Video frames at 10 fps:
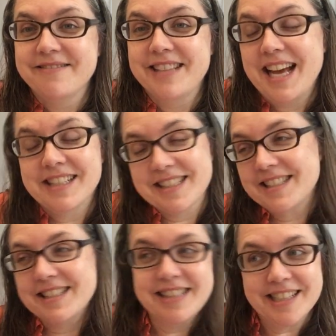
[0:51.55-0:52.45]

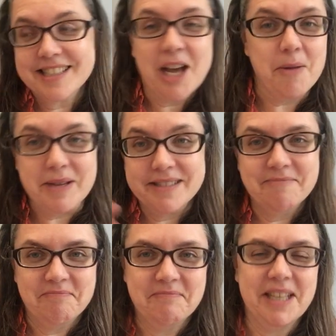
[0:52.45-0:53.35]
that's that's coming
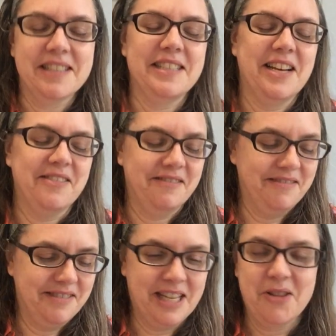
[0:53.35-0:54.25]
that's
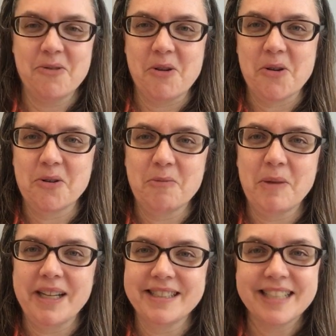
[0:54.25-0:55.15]
down down the road.
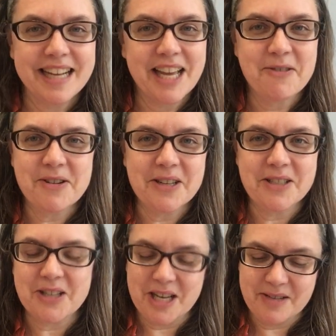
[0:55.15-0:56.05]
But today we're
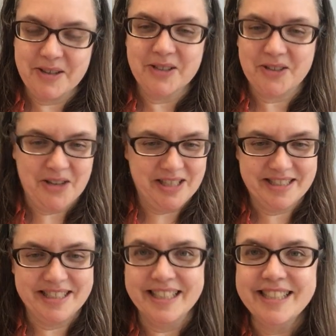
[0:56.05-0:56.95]
going to talk about
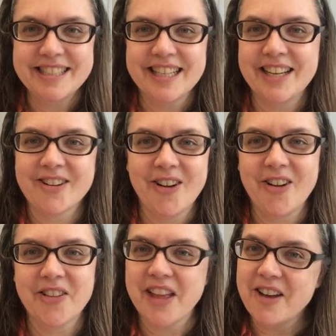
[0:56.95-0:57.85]
cross stitch and
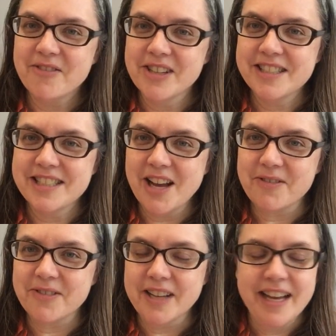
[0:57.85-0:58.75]
all that fun
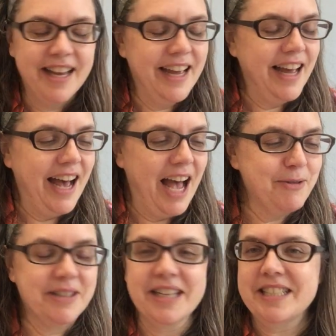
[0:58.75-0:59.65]
stuff.
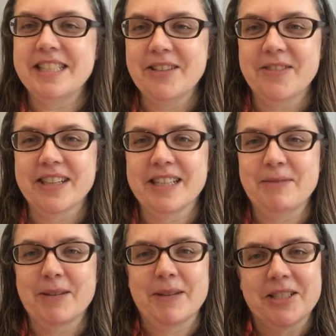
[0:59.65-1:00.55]
I was going to see if I
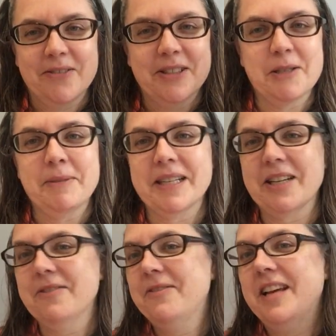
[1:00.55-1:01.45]
could make myself a little bit of
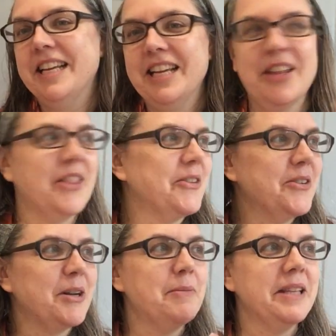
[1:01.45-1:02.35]
confetti and
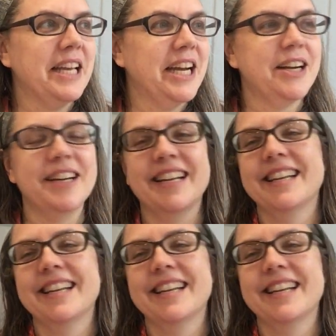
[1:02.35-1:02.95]
throw it up in the air,